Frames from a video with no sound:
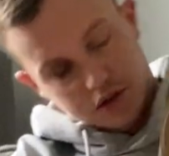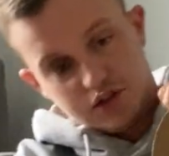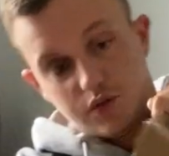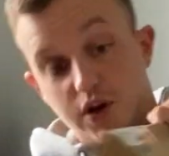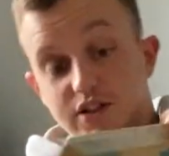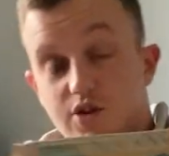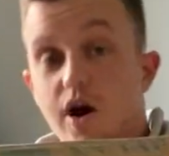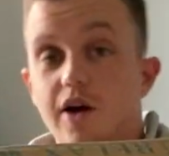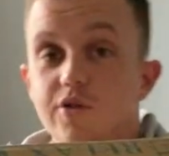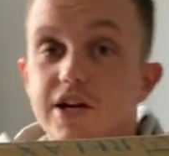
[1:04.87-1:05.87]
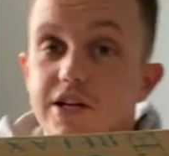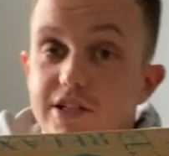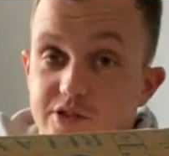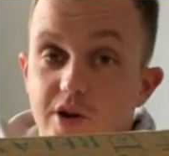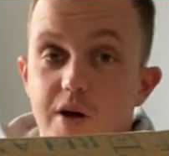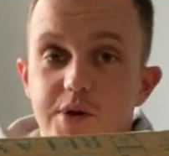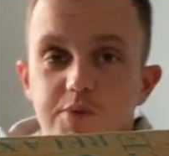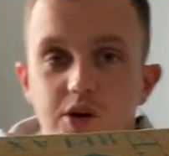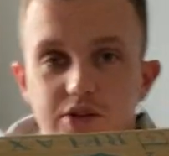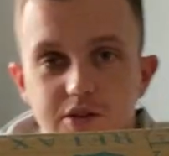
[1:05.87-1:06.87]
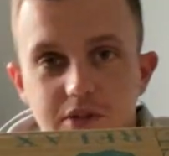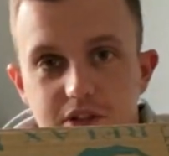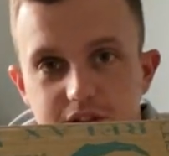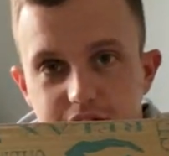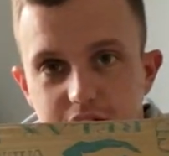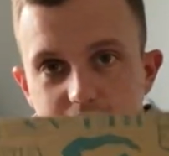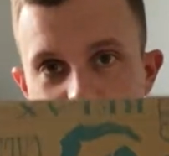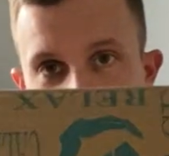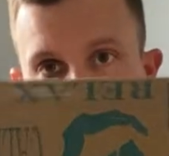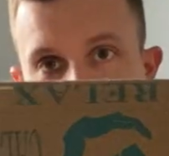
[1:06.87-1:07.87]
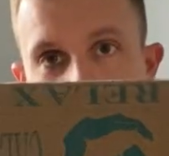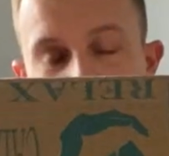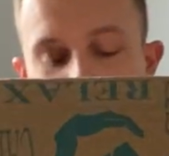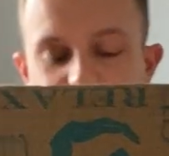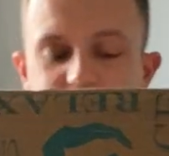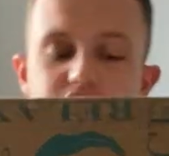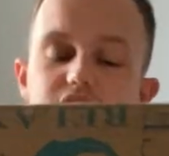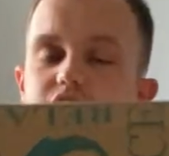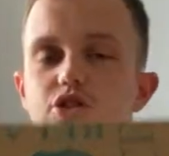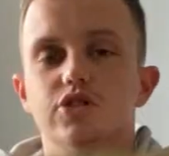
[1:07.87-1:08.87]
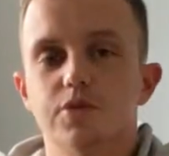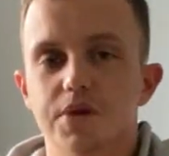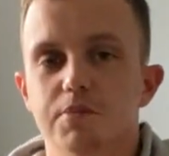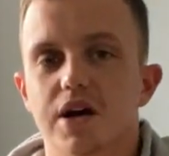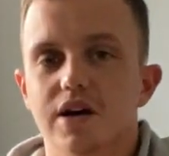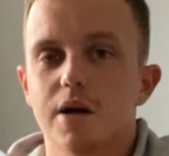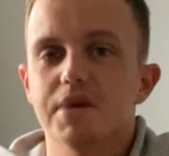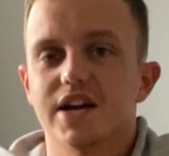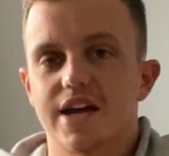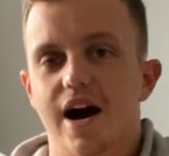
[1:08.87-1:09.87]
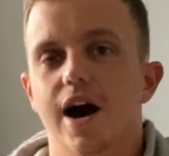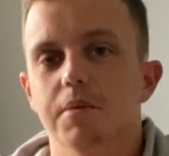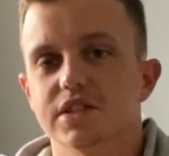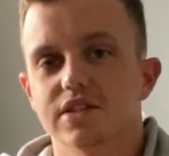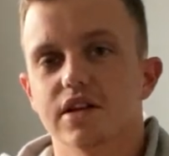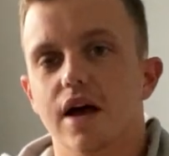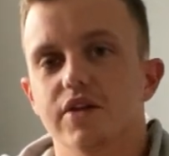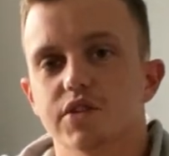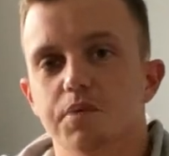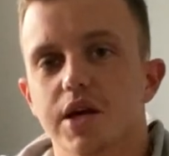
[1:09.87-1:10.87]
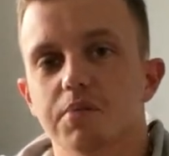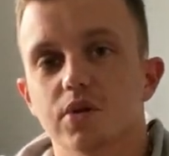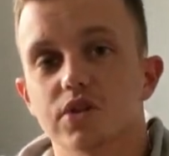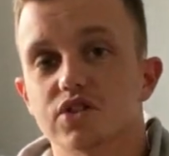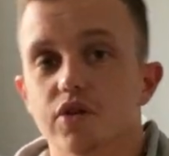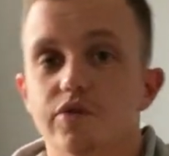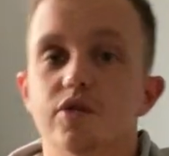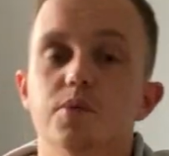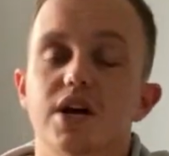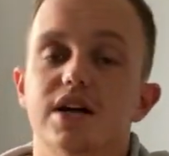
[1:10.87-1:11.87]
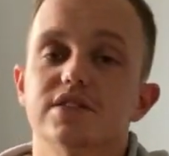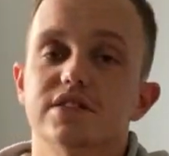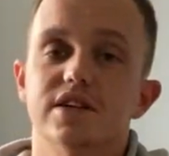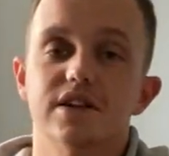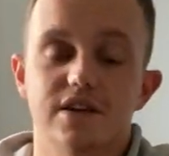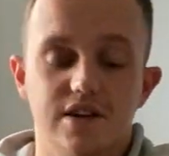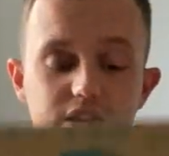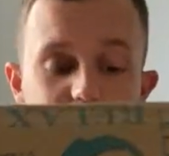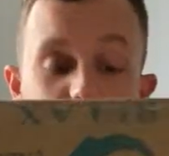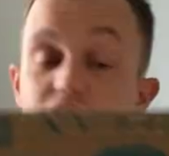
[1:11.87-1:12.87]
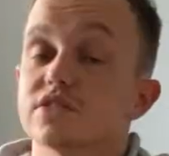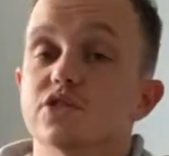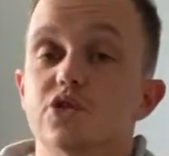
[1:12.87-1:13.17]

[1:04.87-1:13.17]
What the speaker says: So it's quite a big box, to be honest. Essentially, it's just to bring back a bit of calm into the lives of people who are suffering with cancer as well as the